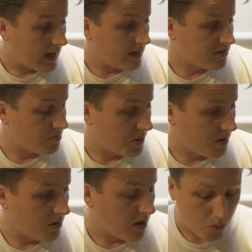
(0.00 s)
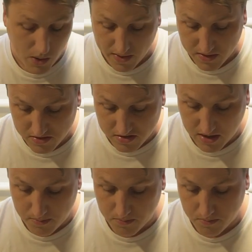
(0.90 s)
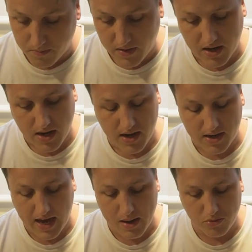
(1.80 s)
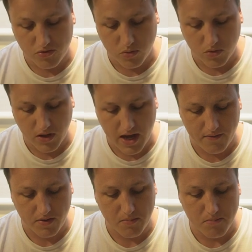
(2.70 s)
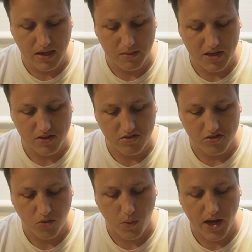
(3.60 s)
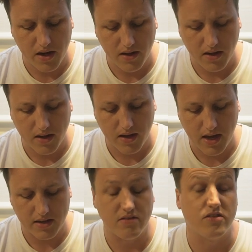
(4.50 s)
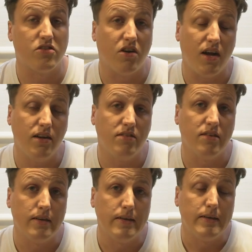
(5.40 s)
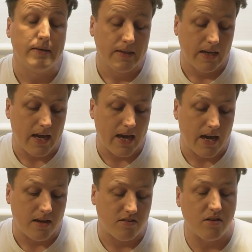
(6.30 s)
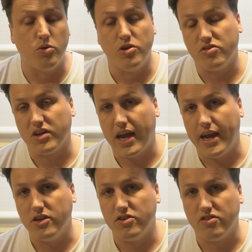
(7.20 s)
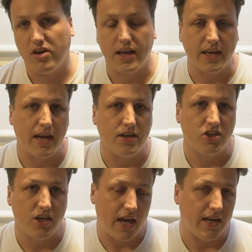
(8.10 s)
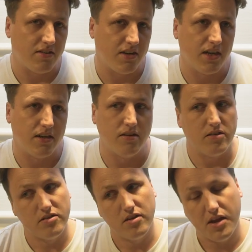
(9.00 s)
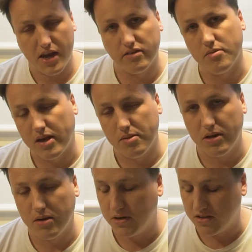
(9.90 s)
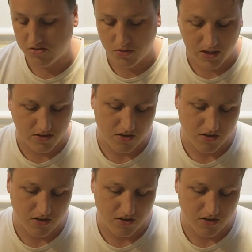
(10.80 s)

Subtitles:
Just be aware that some cables will have the millimeters squared as the size. Some will use a gauge, so like gauge 18 is X amount of millimeters squared.